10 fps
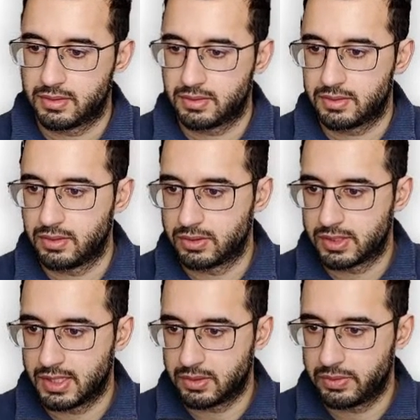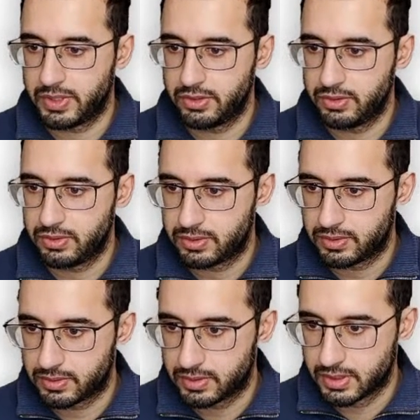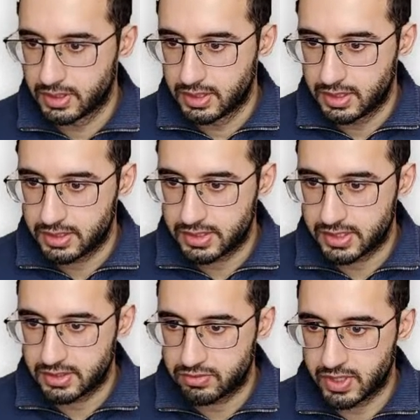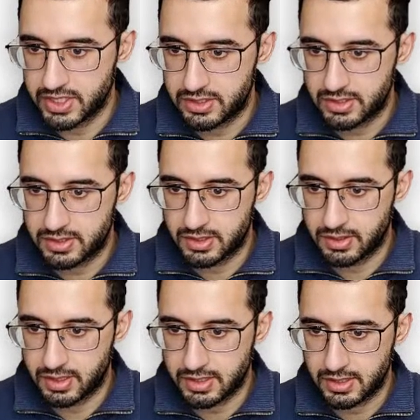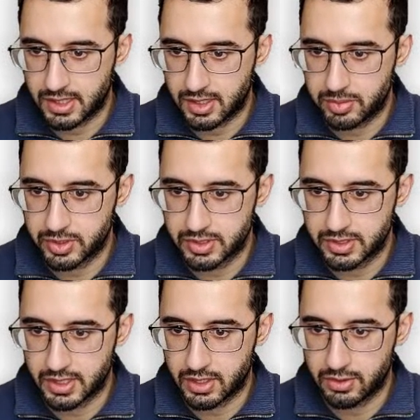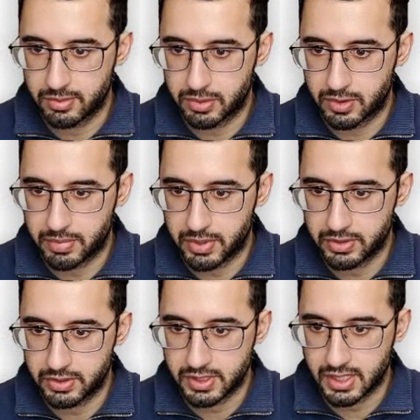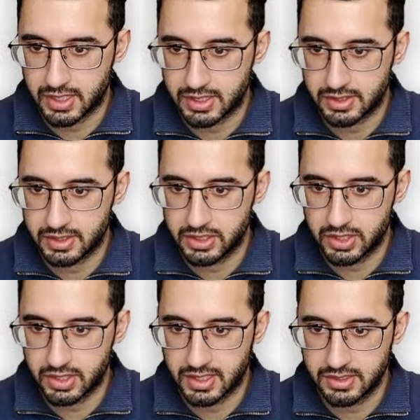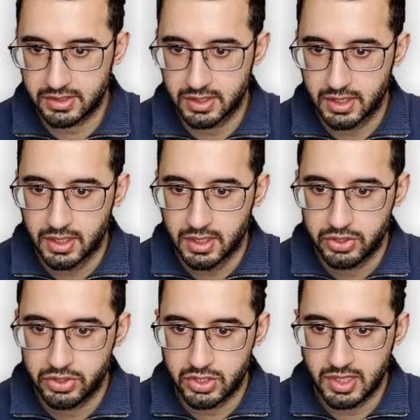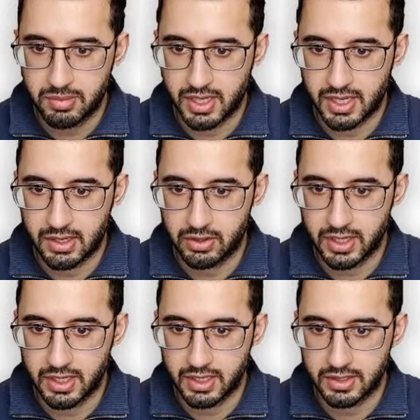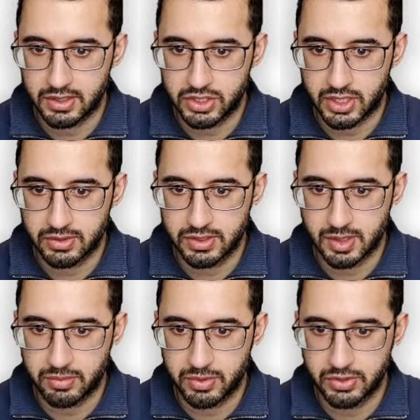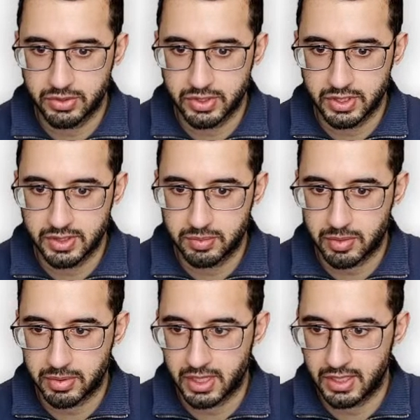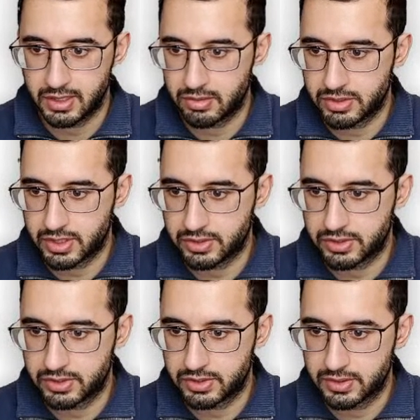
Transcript: Looks like we do. It says register synthetic outputs that all components has initialized, usually by allocating other child sub-resources, propagating the results.